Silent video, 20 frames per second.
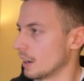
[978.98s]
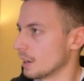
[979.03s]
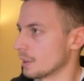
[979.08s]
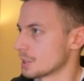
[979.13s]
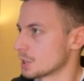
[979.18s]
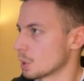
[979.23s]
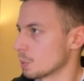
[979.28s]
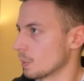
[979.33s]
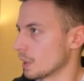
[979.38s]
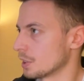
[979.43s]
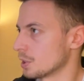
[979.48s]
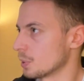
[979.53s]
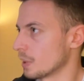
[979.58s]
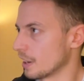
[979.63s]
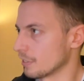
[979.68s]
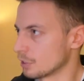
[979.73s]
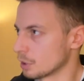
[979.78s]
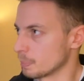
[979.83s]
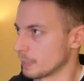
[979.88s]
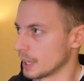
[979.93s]
So what you
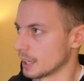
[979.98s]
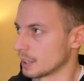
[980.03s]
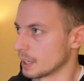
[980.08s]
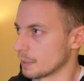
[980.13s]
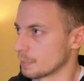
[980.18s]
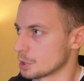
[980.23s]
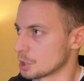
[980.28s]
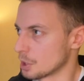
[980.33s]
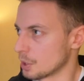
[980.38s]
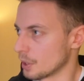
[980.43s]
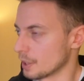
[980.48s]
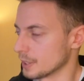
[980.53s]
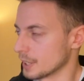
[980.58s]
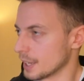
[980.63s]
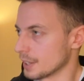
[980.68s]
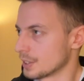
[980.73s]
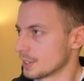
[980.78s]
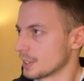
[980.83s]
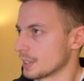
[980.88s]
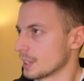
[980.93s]
have to make them sure
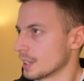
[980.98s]
that